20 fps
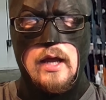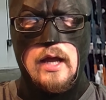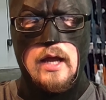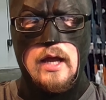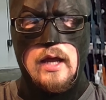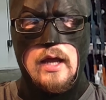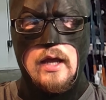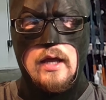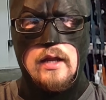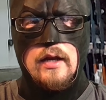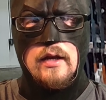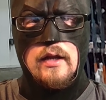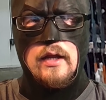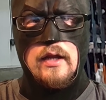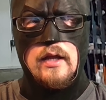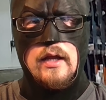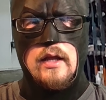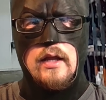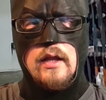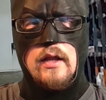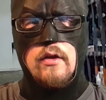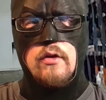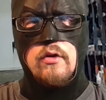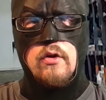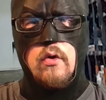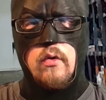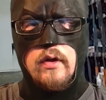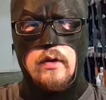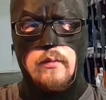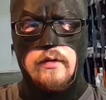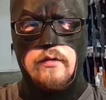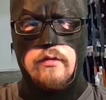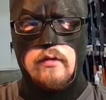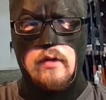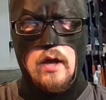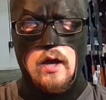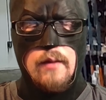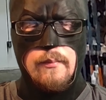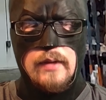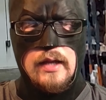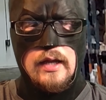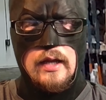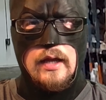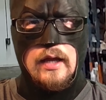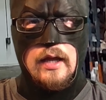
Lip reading: And knowing what's coming